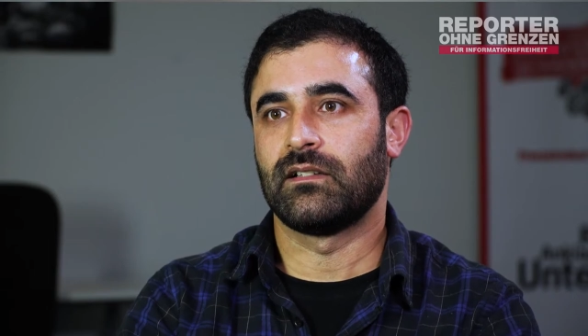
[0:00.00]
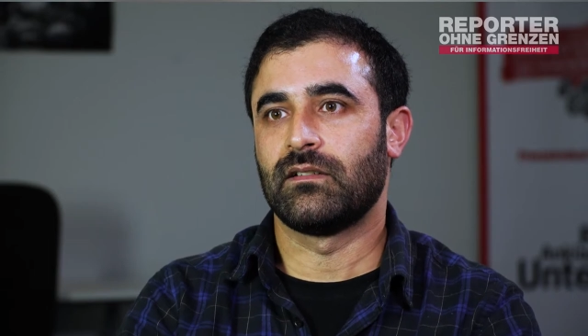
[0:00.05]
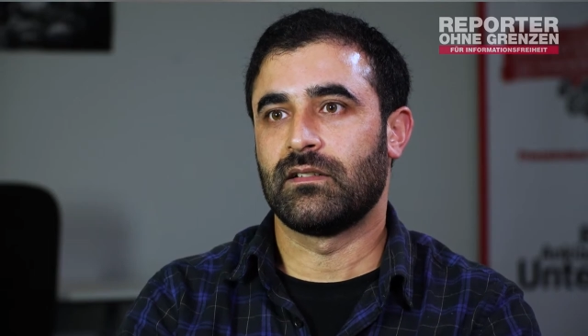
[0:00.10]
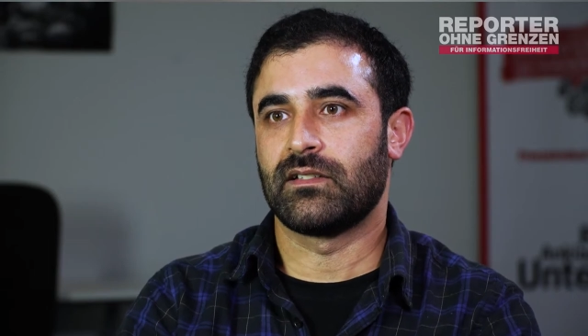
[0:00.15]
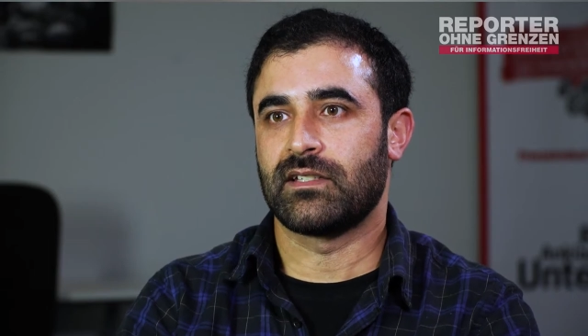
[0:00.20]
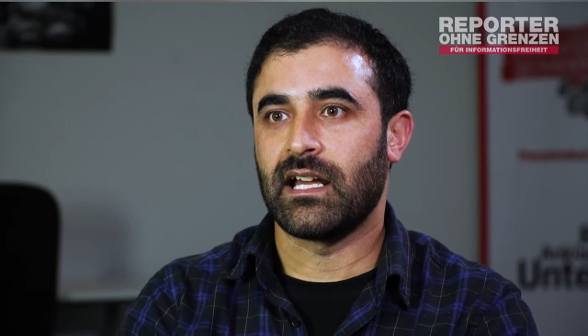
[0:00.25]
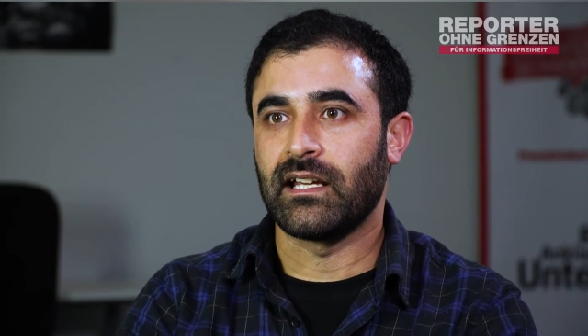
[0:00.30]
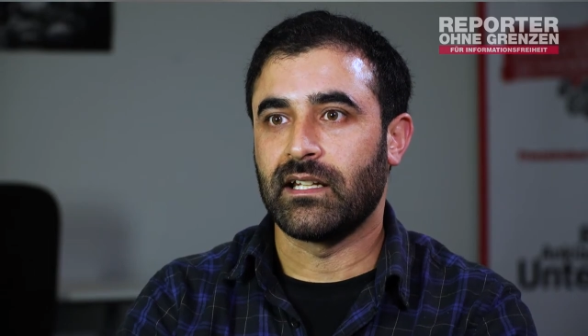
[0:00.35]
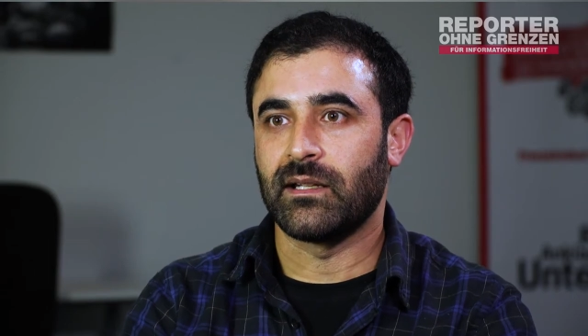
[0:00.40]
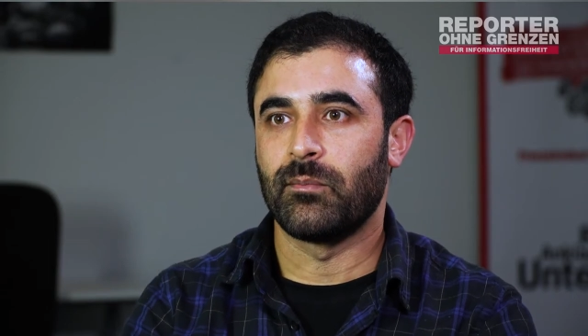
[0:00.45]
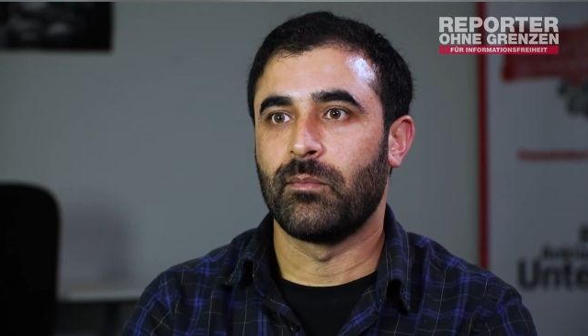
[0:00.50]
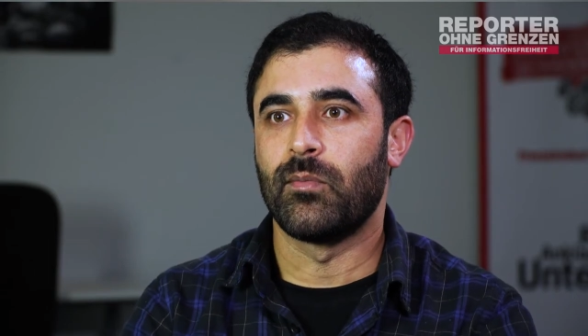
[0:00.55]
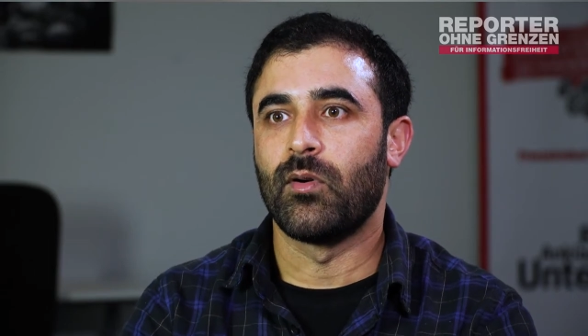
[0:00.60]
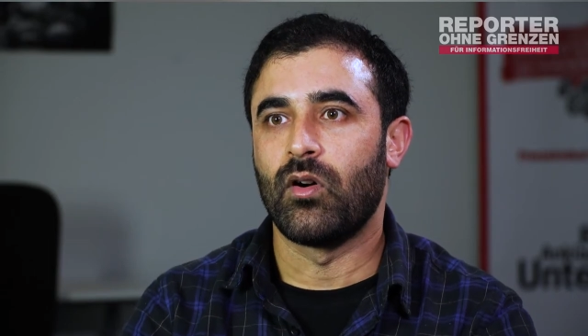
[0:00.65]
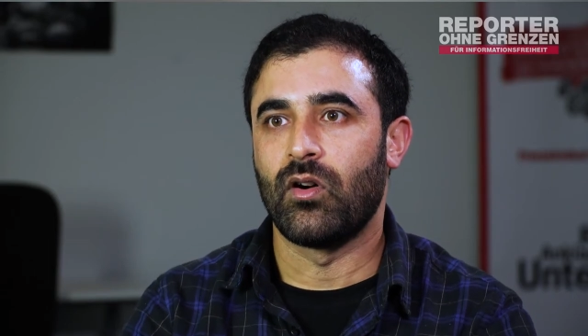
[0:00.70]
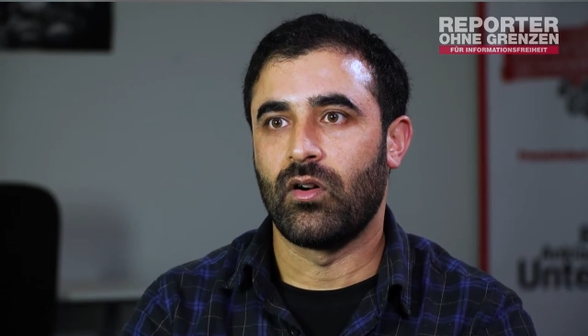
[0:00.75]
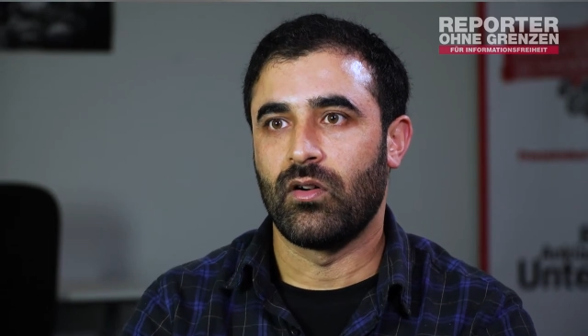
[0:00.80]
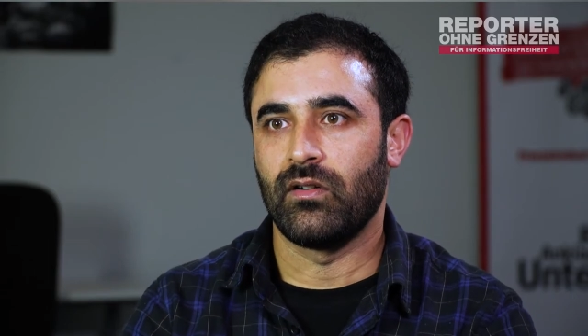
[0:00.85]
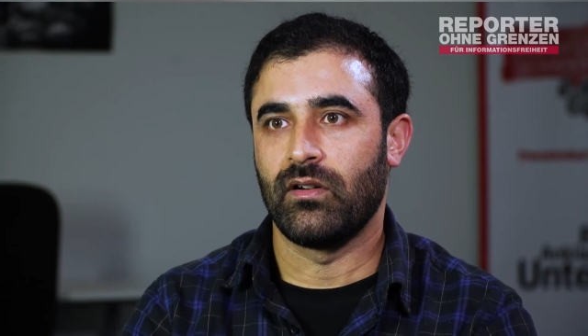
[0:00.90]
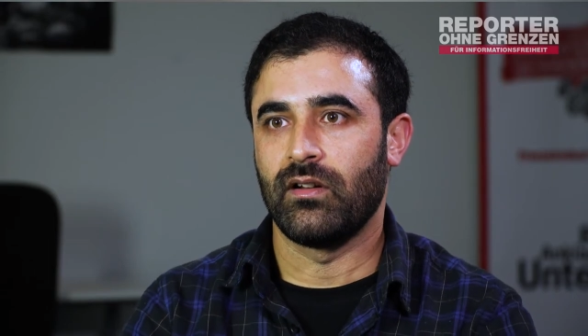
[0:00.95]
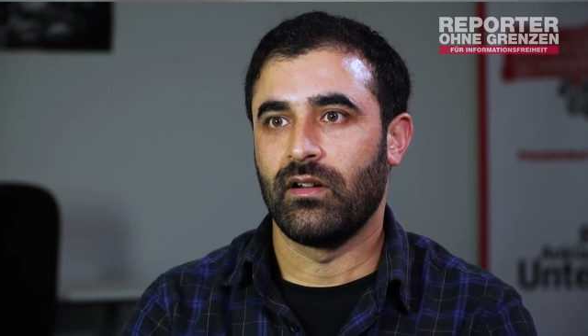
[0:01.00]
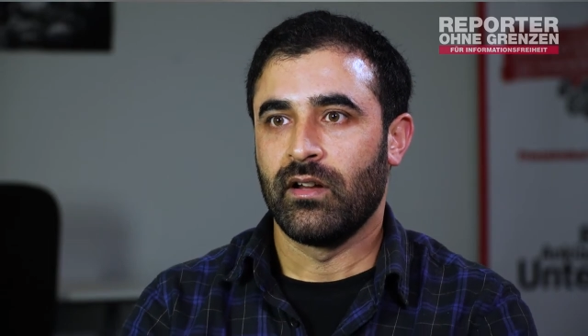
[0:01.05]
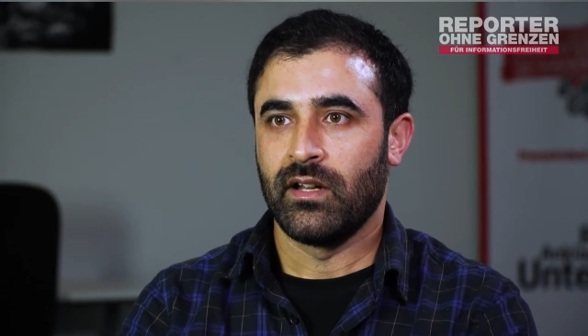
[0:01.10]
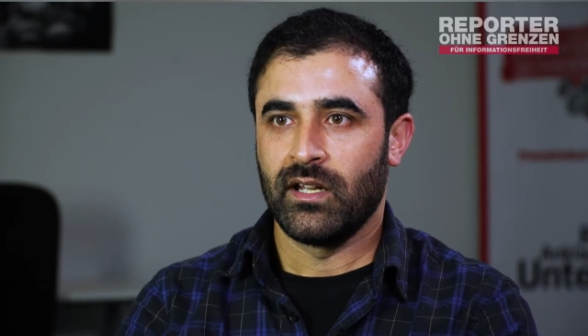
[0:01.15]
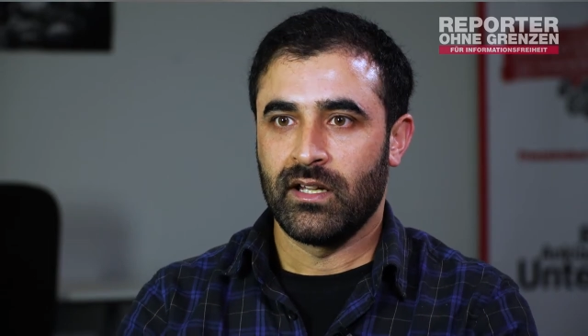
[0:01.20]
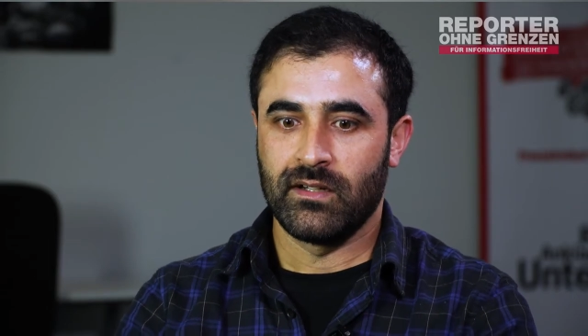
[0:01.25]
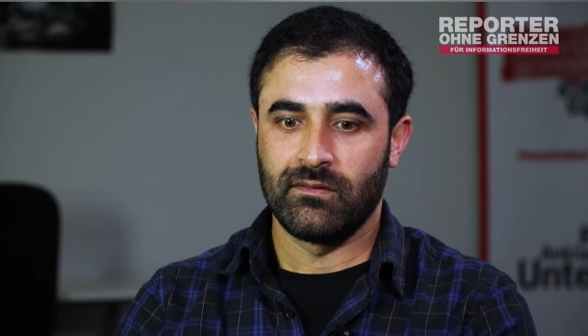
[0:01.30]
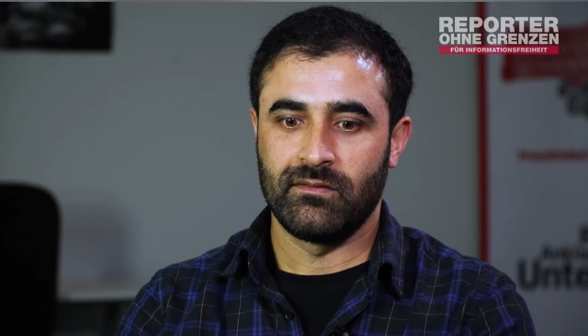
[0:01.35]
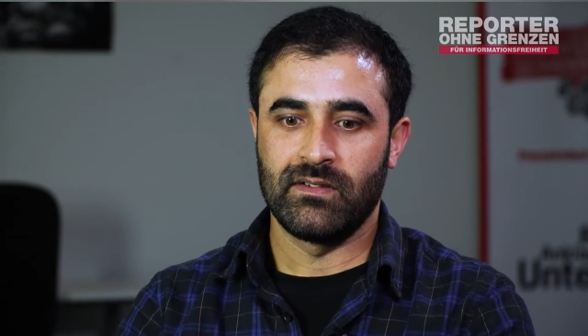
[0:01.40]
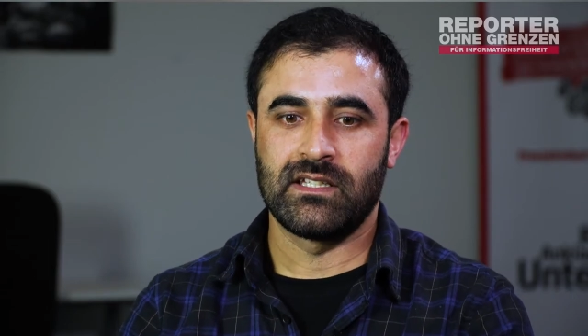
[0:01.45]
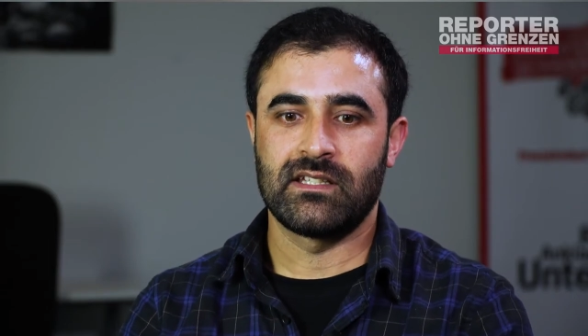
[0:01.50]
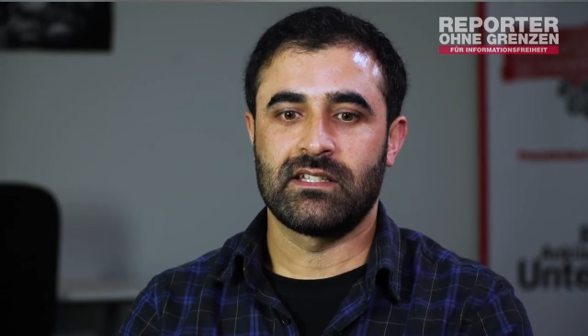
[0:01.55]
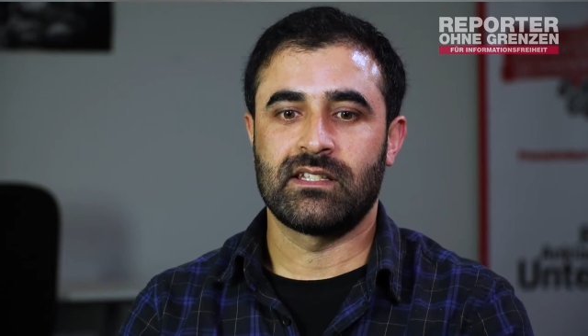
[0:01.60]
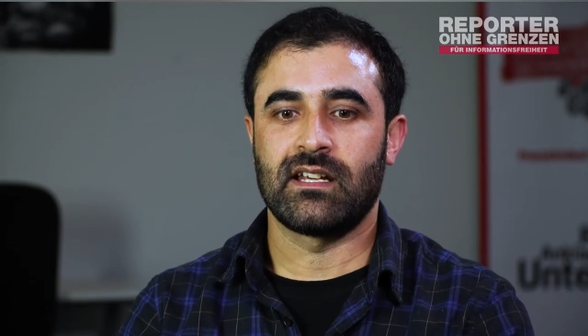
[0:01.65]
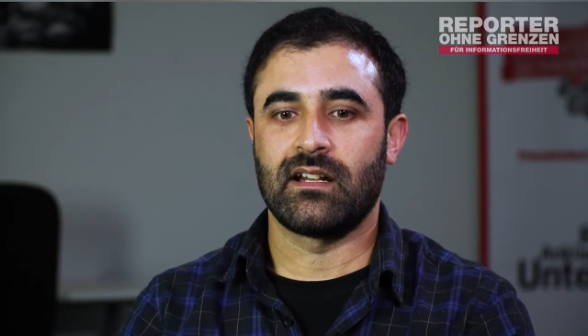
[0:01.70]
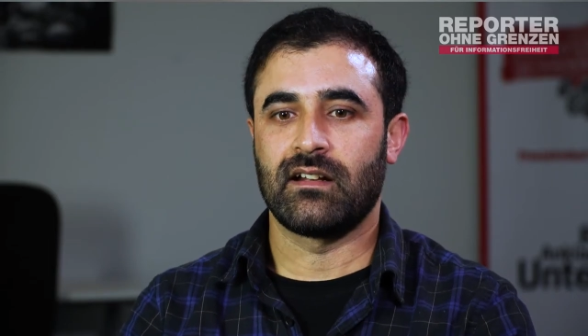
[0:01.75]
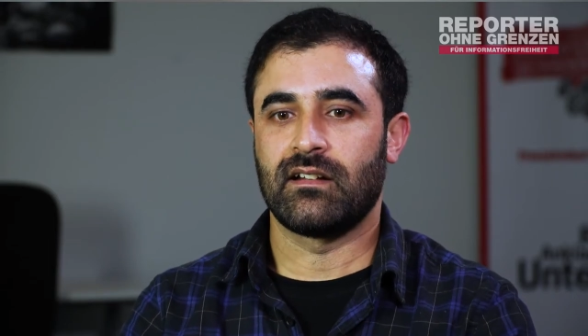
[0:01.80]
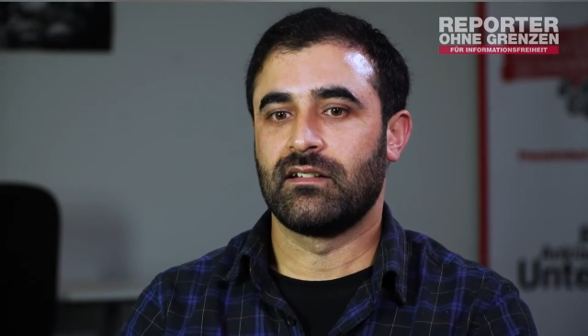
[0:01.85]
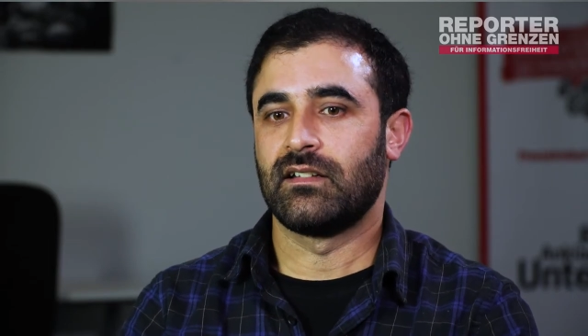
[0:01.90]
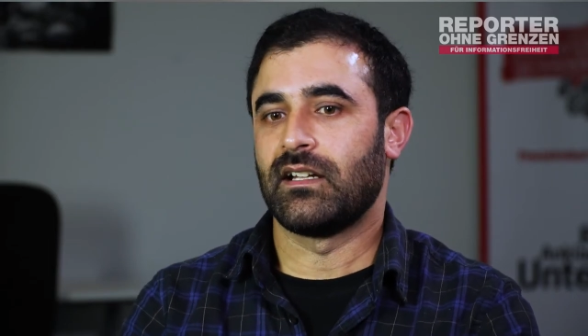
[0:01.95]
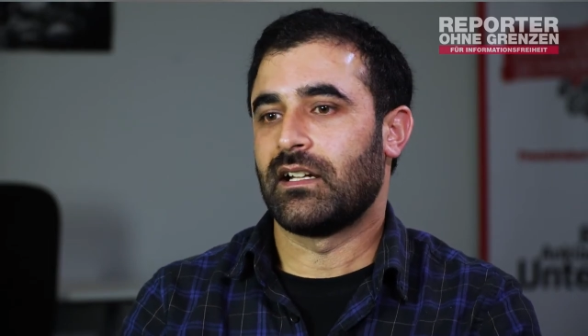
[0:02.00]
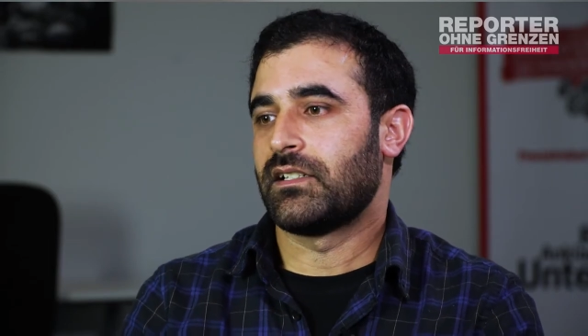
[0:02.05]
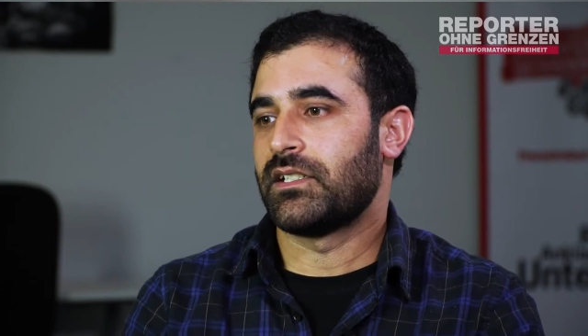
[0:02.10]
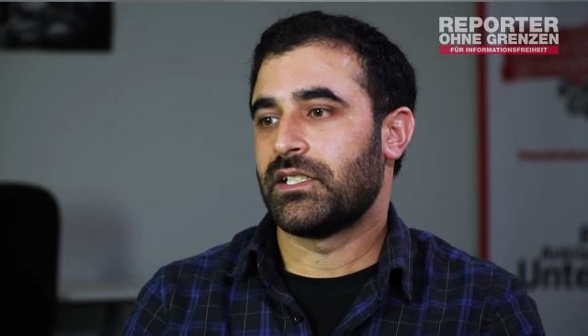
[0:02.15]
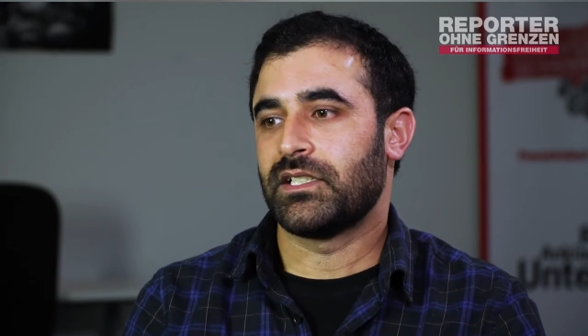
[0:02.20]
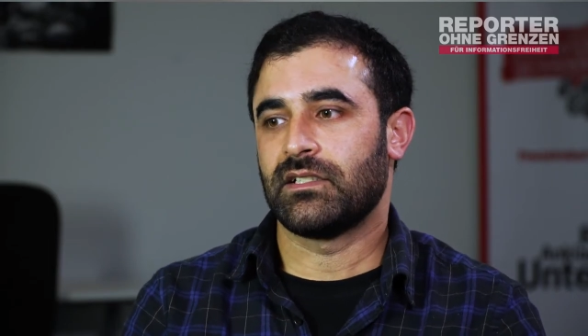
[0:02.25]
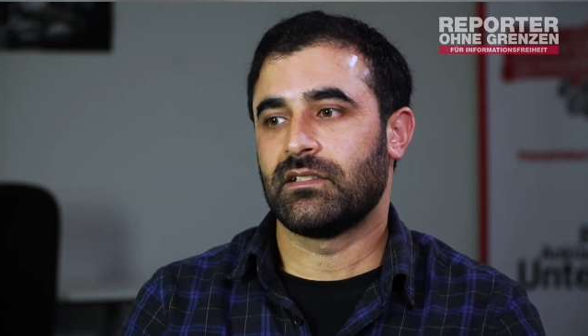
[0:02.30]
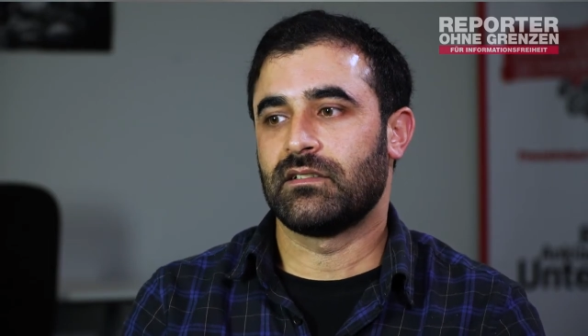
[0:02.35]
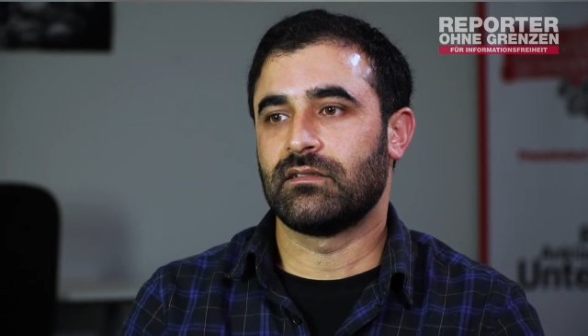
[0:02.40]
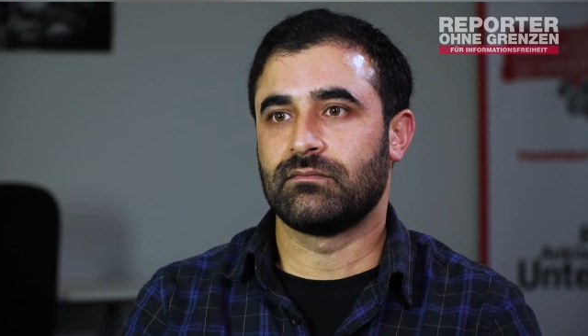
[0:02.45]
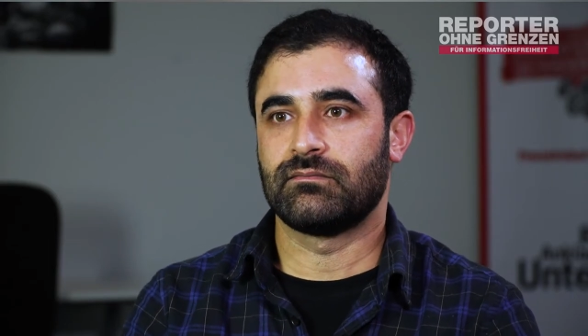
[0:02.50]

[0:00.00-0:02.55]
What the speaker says: sign a bond, which said that